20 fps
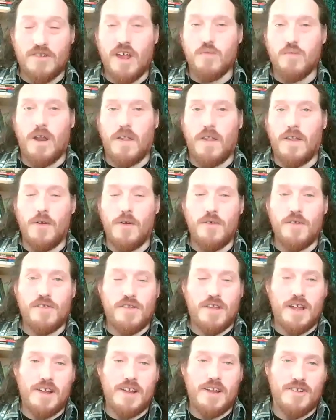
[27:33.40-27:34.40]
it's one of
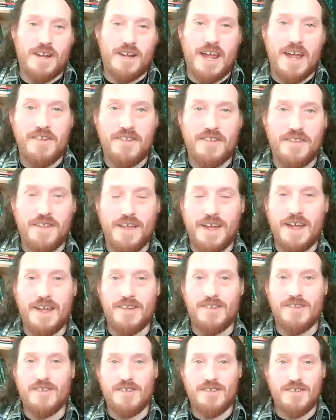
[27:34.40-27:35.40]
those things, I guess, that
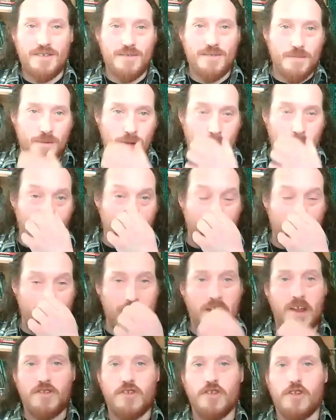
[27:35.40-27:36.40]
it's, you know,
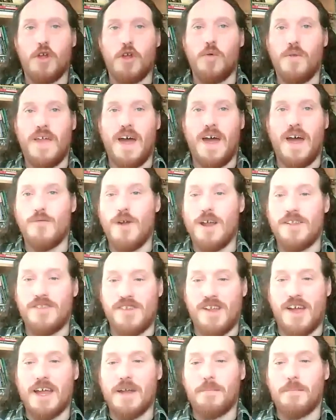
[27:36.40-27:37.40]
it's to do with that red
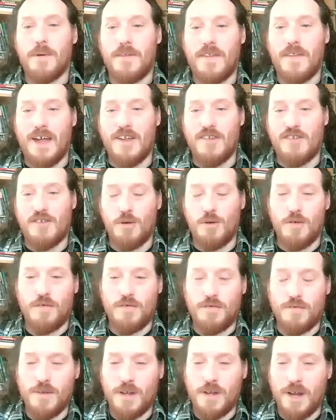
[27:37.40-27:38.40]
tape and that sort
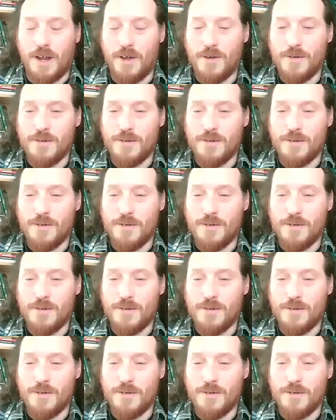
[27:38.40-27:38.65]
of, you know,